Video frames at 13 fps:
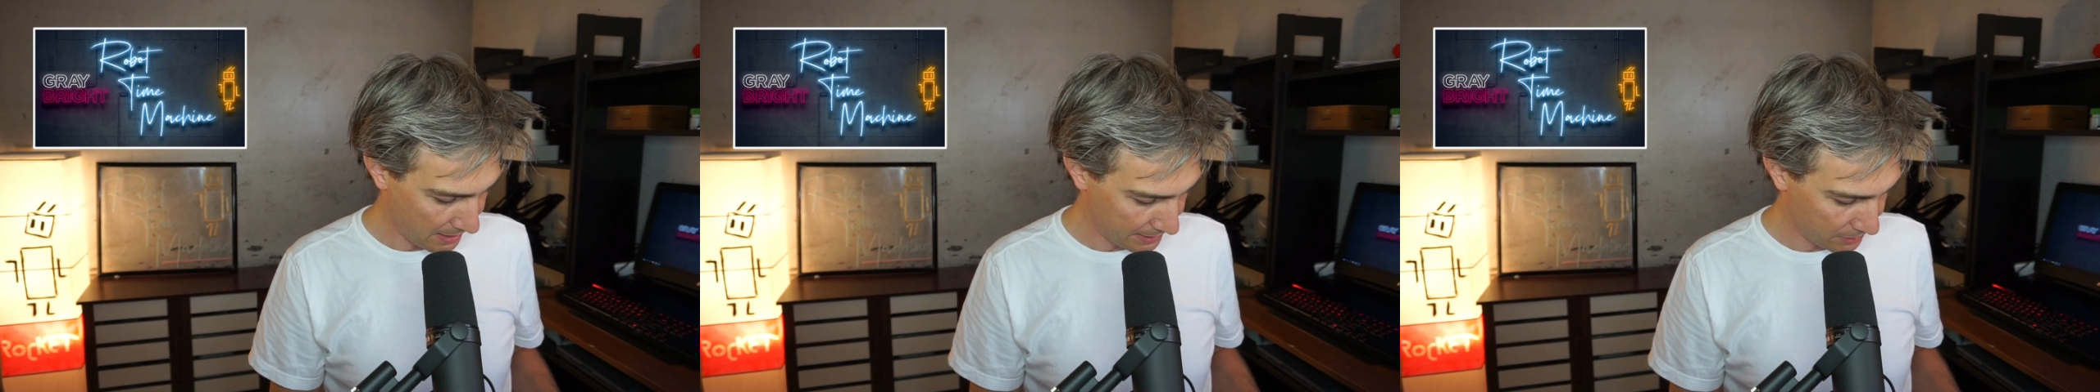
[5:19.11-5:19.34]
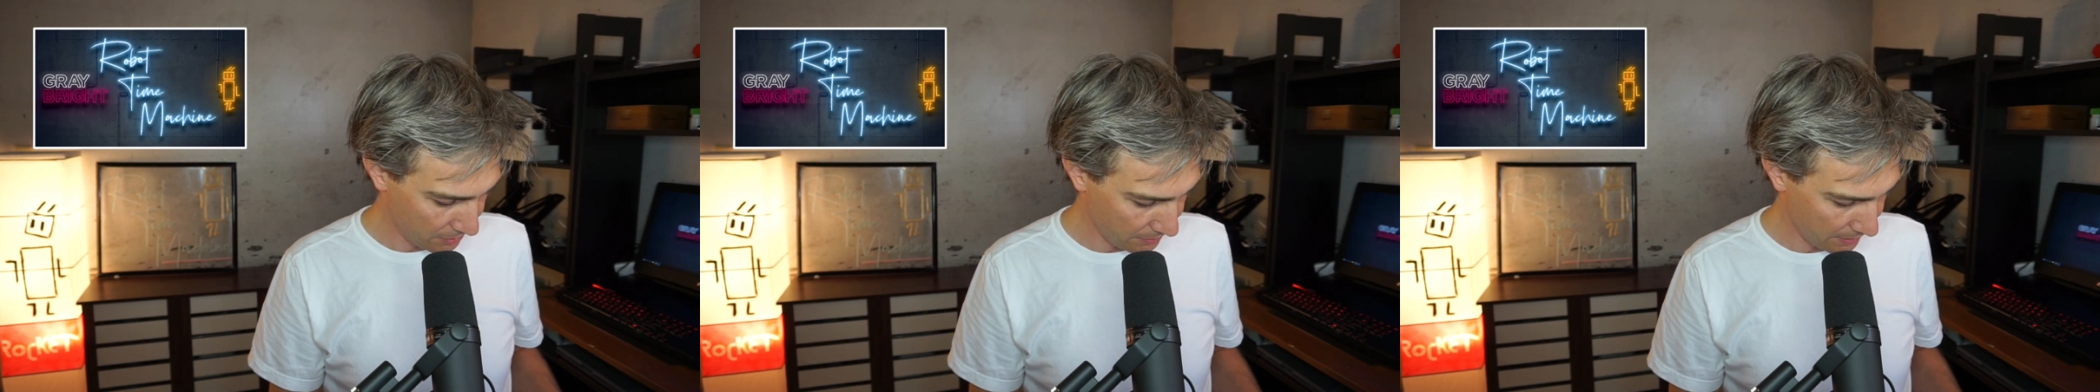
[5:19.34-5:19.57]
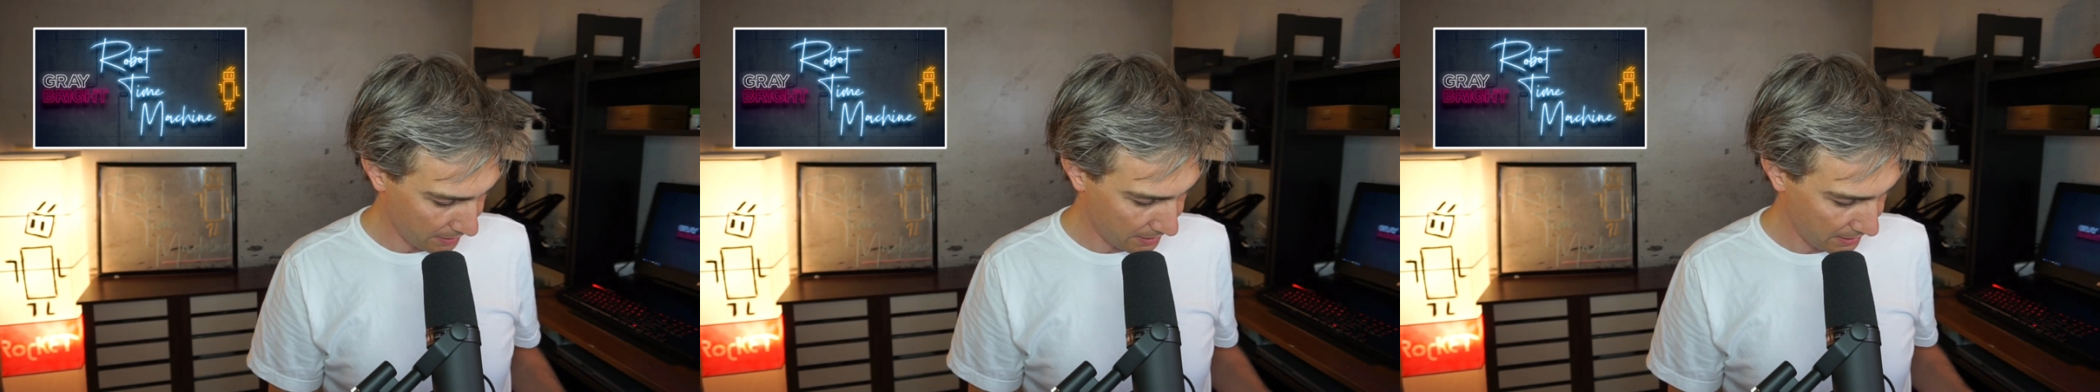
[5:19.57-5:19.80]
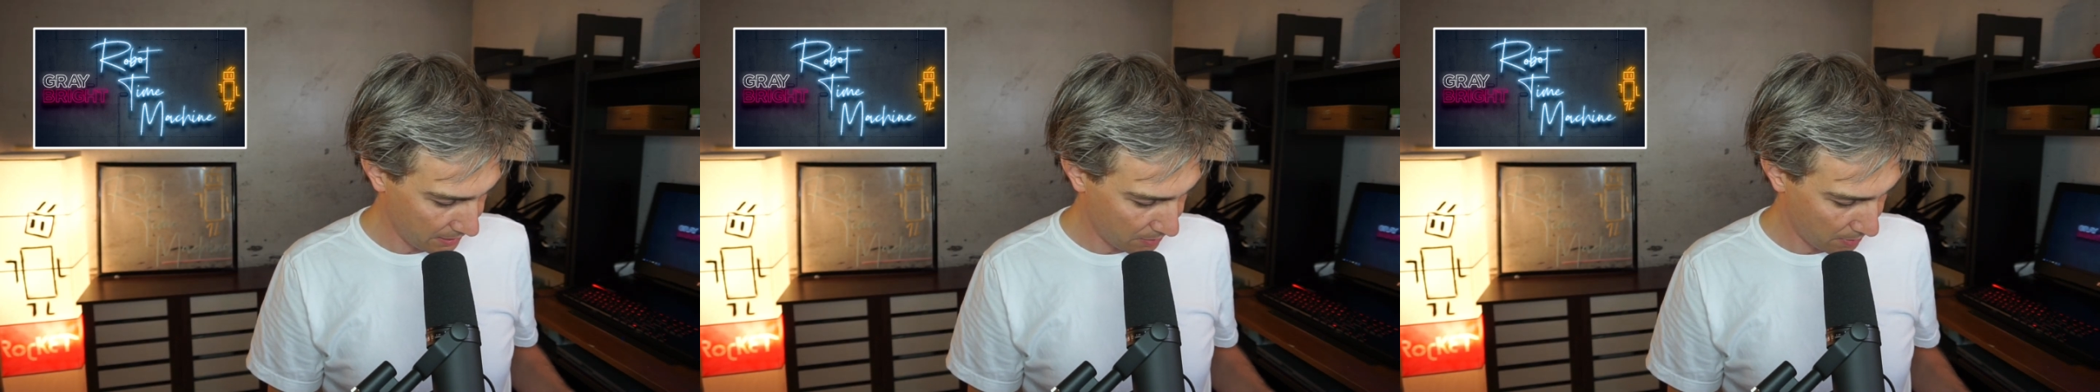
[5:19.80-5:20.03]
I don't
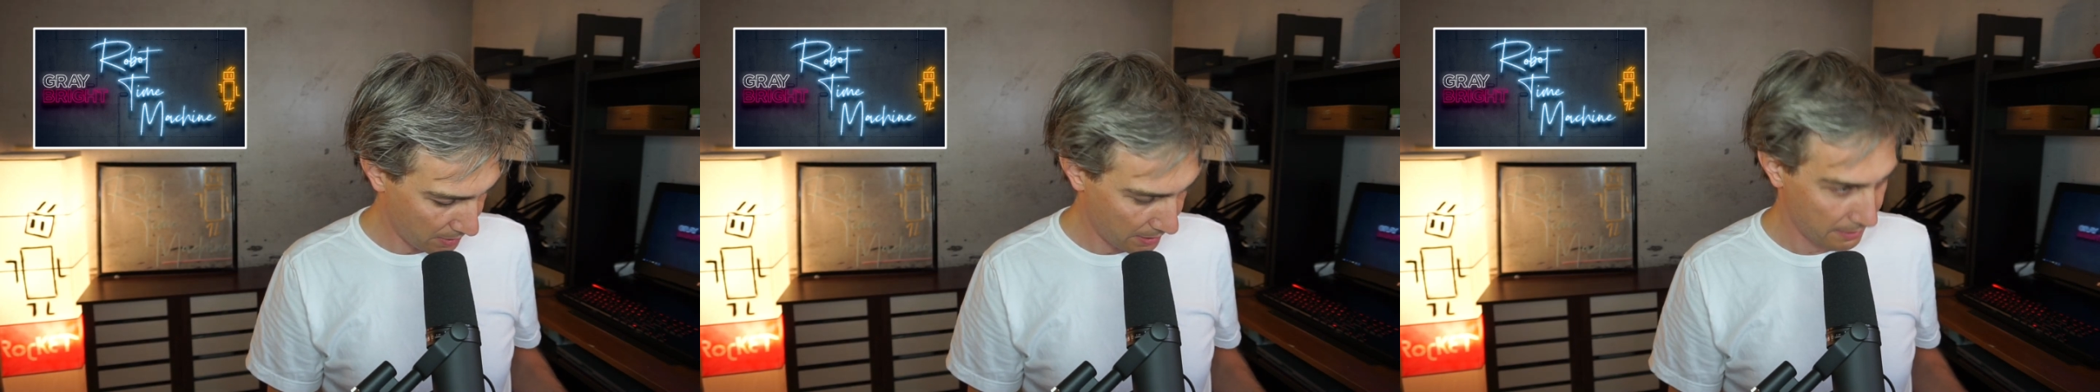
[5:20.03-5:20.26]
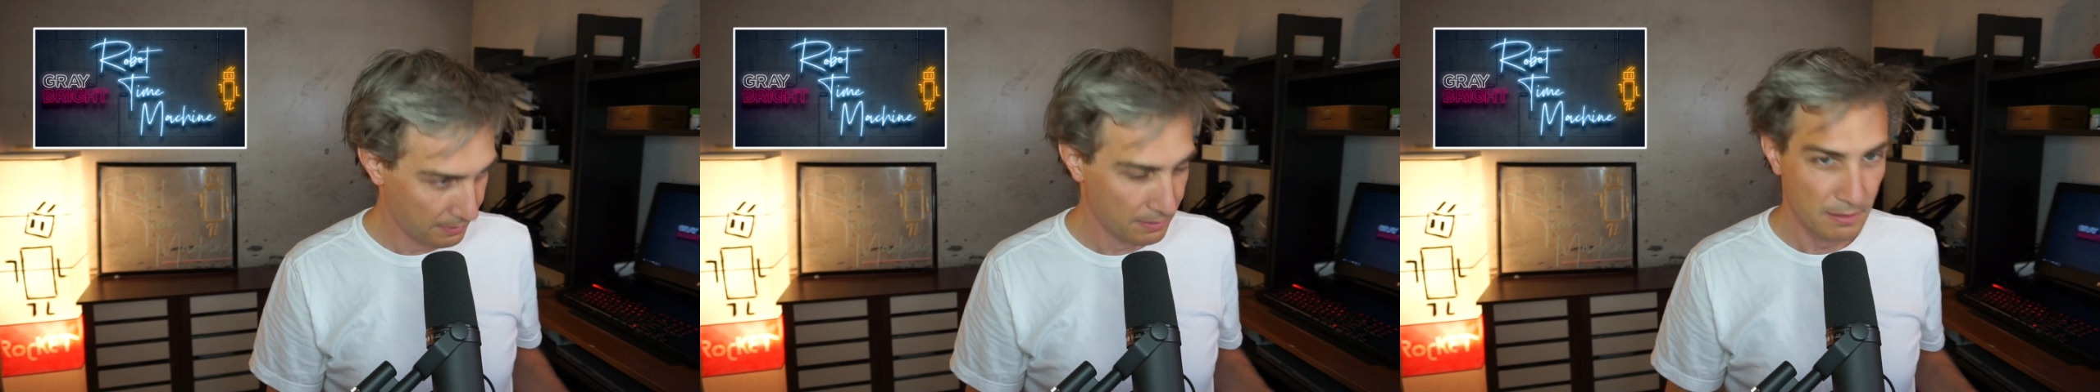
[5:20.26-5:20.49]
think we're...